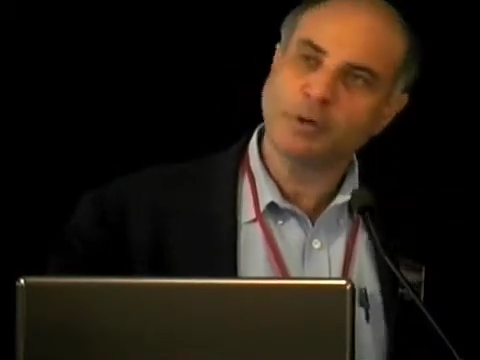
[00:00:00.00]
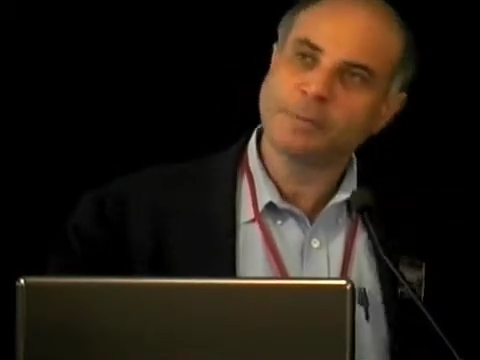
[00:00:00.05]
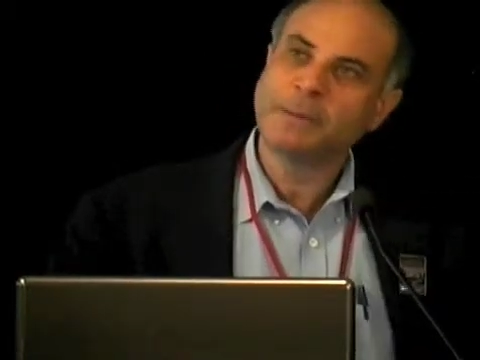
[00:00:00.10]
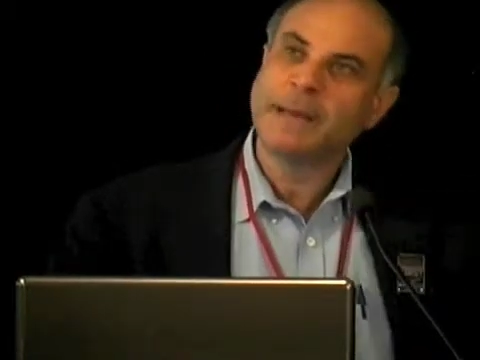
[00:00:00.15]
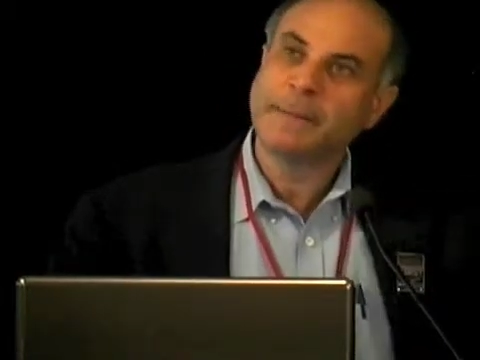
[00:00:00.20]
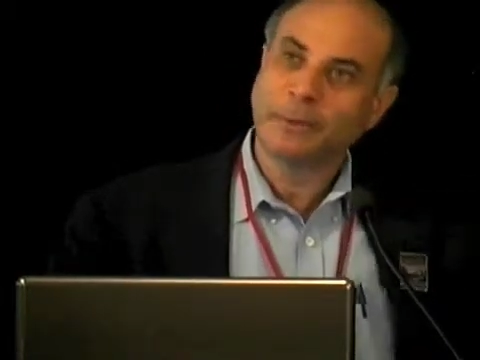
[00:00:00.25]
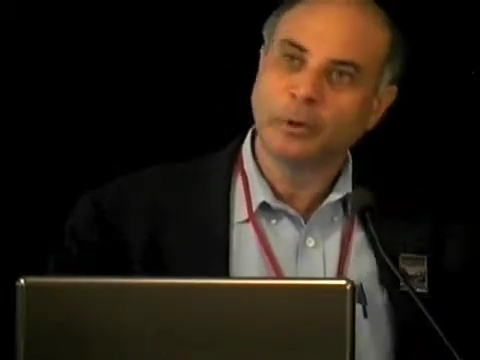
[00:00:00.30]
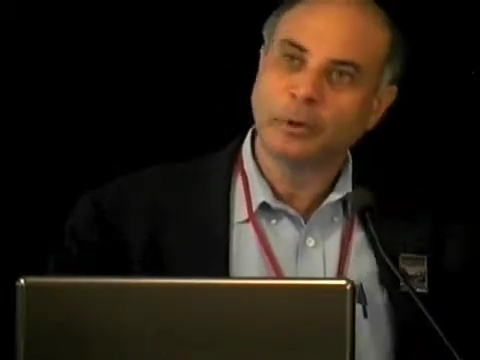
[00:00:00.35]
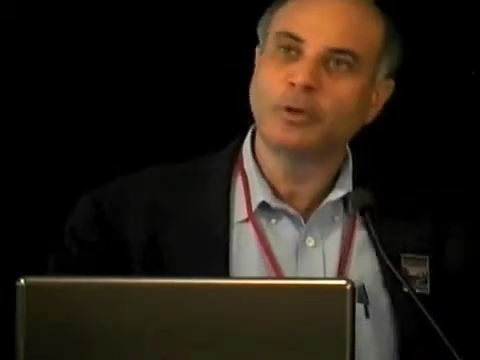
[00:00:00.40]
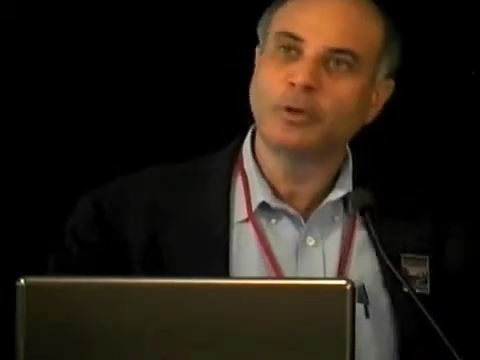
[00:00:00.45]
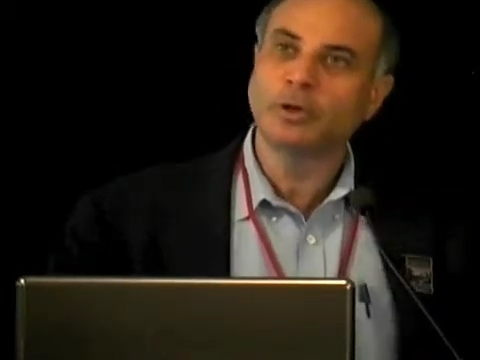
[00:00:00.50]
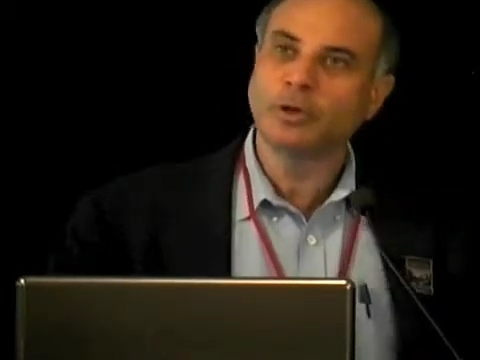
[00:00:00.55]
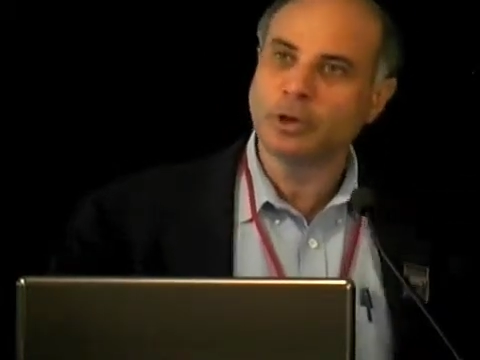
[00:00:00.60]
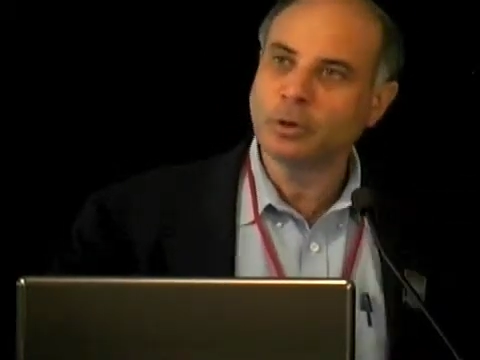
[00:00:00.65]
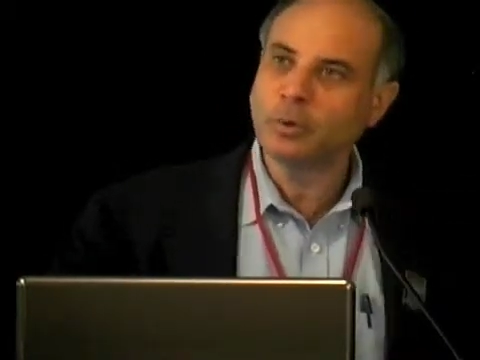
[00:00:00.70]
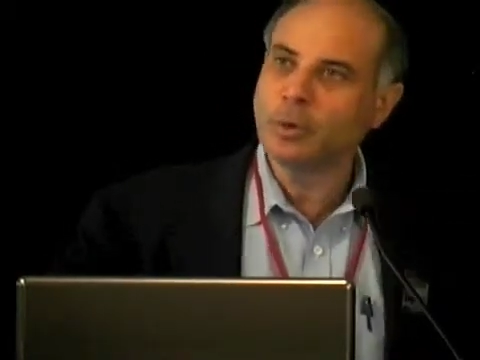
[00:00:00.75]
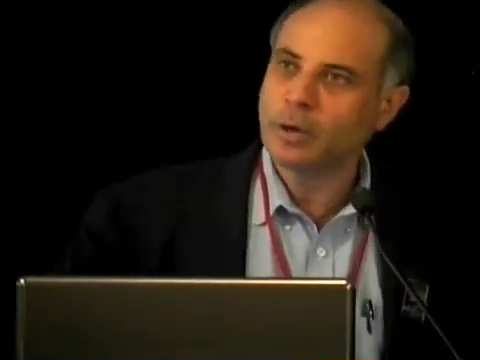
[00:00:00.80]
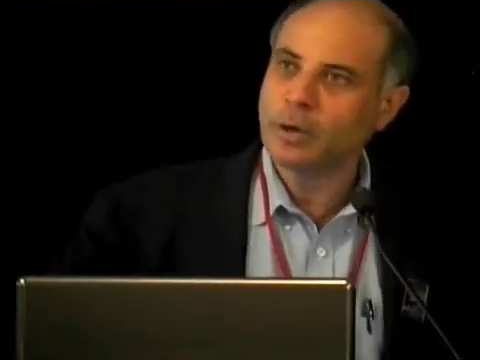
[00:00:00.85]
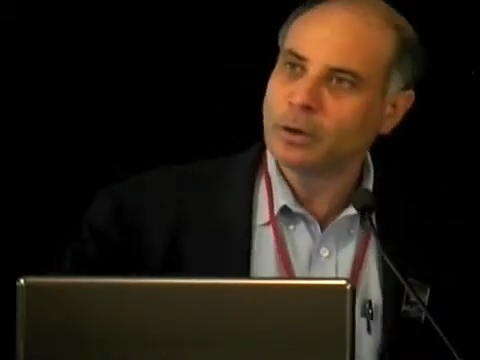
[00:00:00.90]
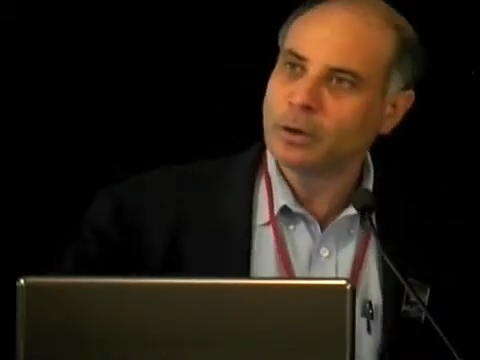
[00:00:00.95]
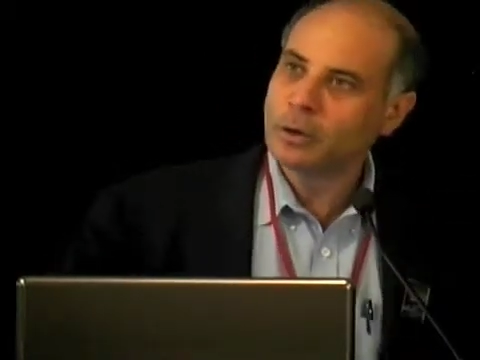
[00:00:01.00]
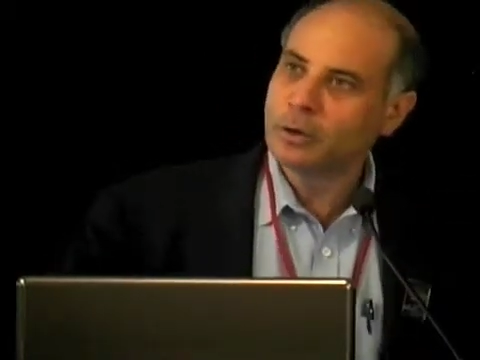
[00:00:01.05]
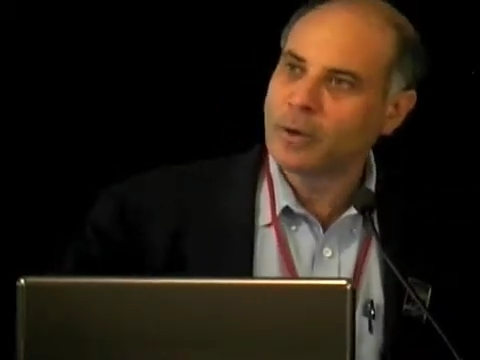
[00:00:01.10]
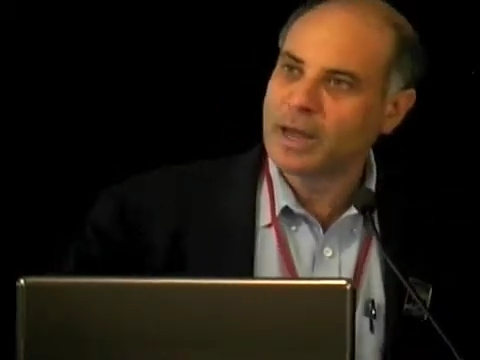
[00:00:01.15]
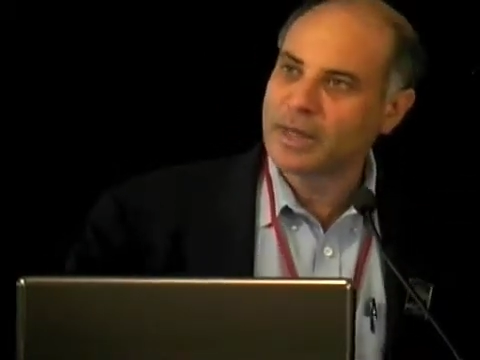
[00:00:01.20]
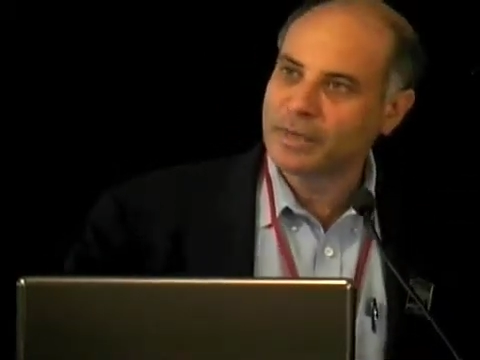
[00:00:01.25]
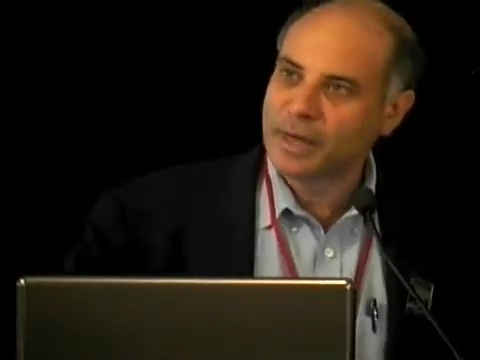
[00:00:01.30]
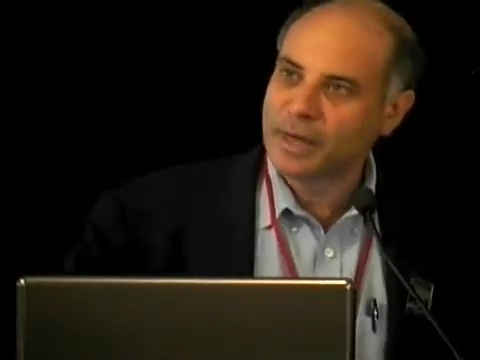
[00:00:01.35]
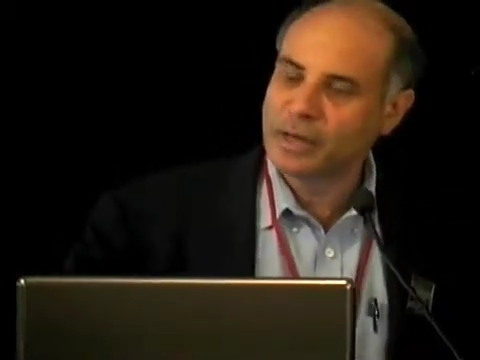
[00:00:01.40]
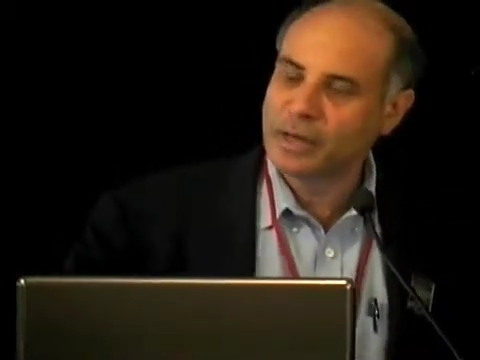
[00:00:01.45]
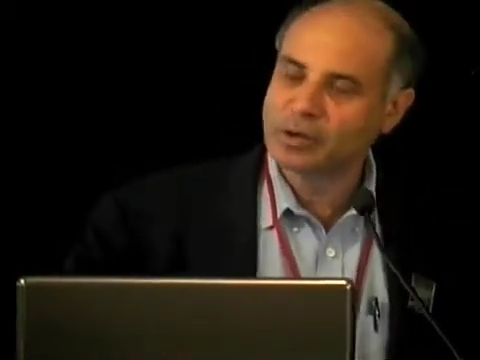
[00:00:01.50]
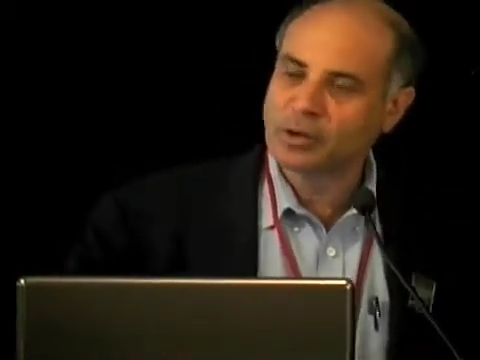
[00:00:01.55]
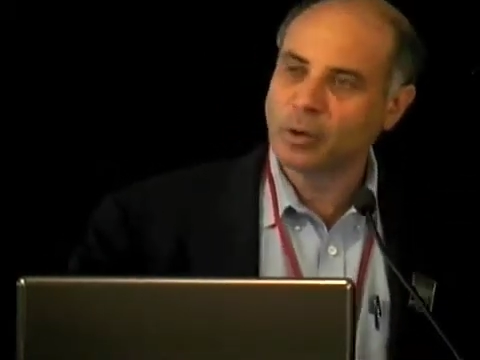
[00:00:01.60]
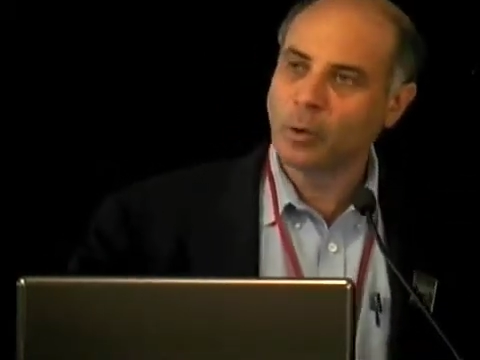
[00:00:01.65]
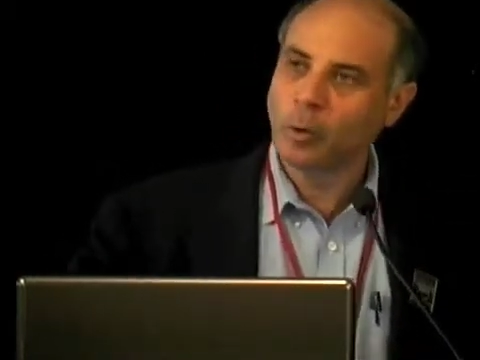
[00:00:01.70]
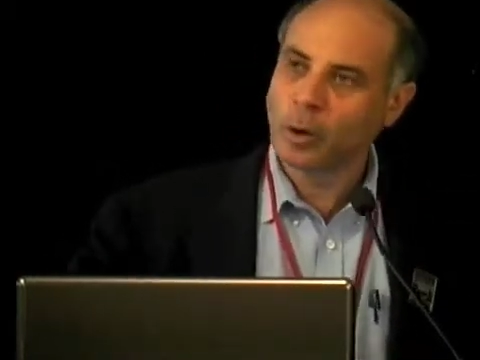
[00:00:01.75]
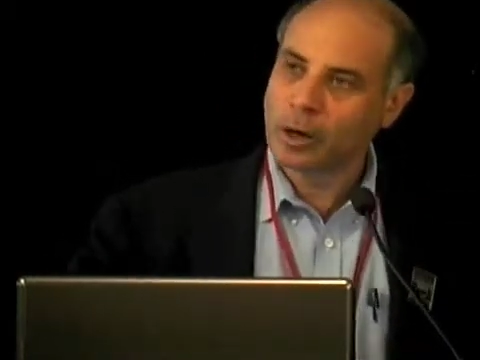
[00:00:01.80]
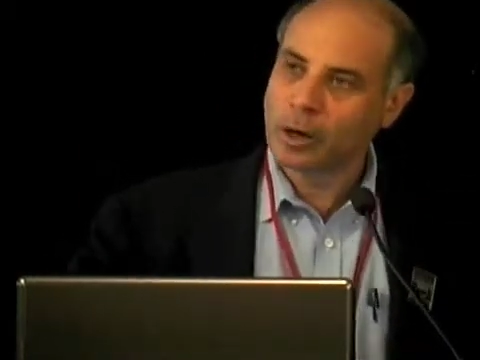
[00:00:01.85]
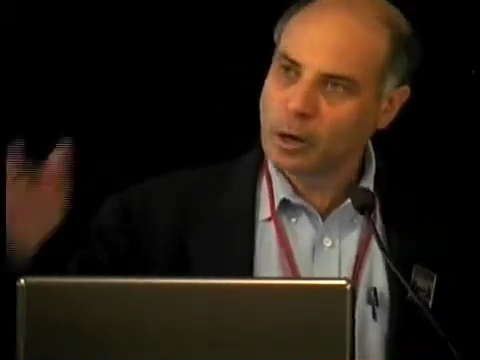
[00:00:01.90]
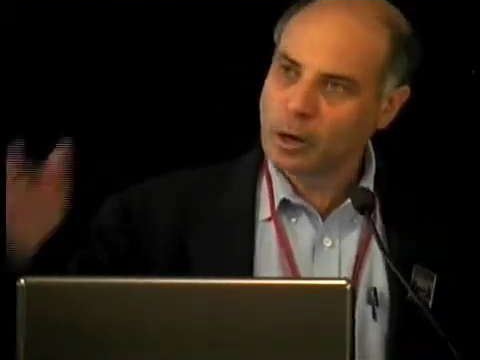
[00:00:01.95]
people who could do great things,
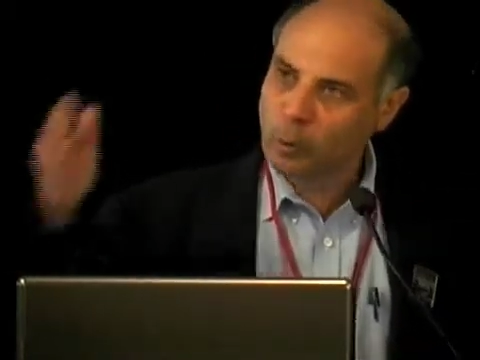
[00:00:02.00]
or